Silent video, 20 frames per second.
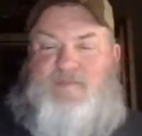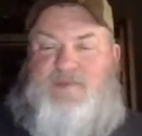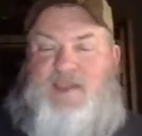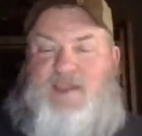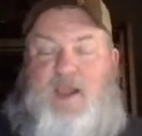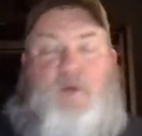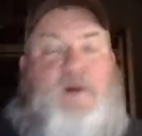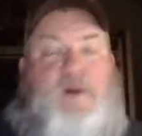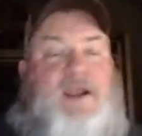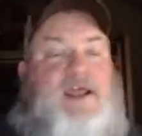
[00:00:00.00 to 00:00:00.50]

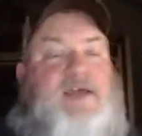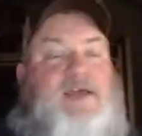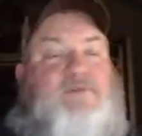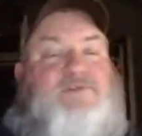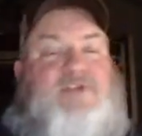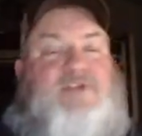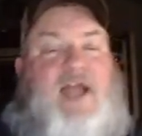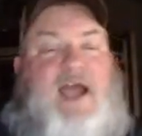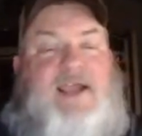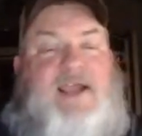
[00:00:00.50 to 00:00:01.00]
it was
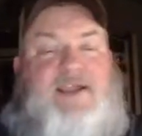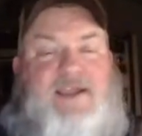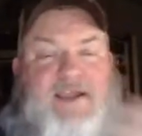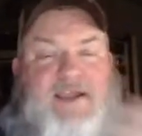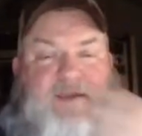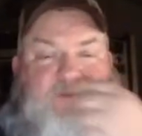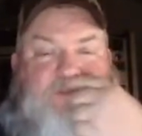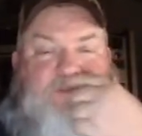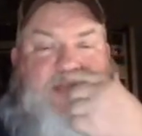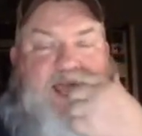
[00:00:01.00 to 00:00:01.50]

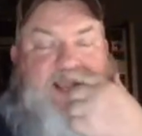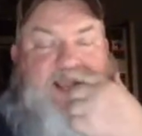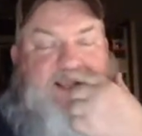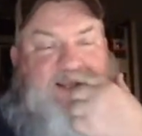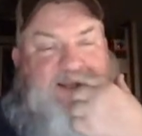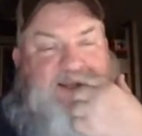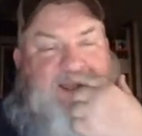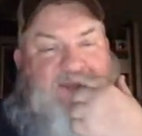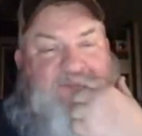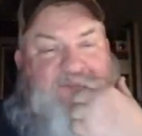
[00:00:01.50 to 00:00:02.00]
like
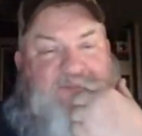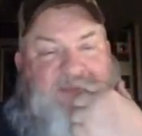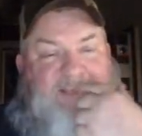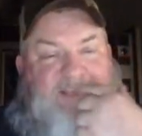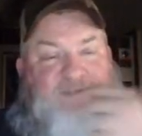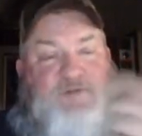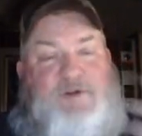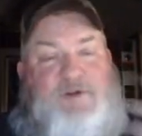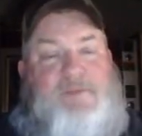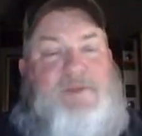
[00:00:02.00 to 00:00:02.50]
now this
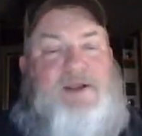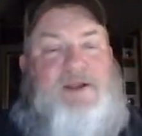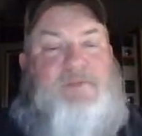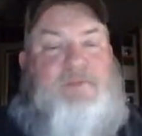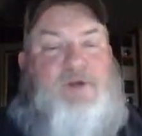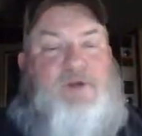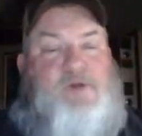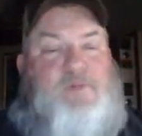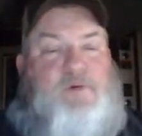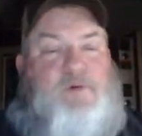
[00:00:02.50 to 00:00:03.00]
would have been a
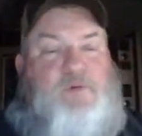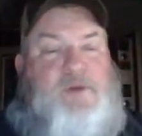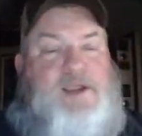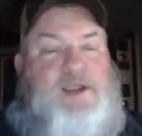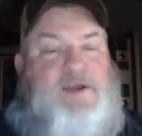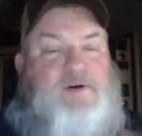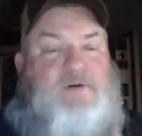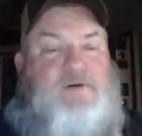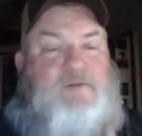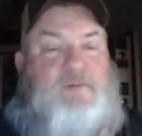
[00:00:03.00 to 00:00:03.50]
blooper
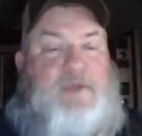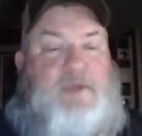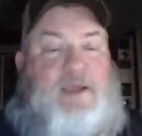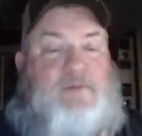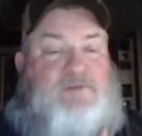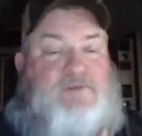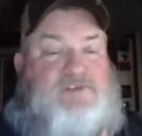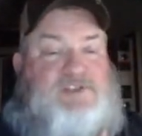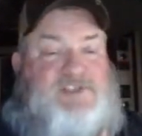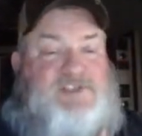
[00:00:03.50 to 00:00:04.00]
reel. It
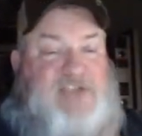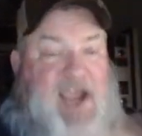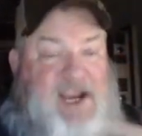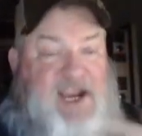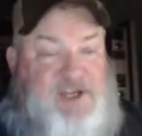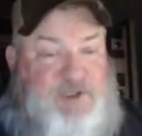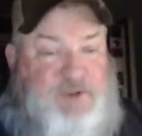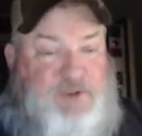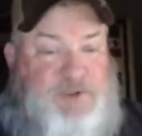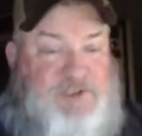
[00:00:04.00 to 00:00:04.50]
was
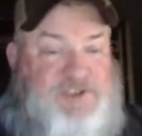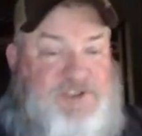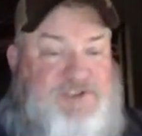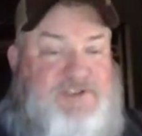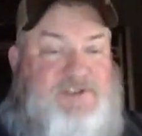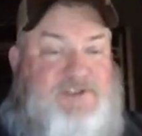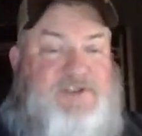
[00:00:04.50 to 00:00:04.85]
dangerous.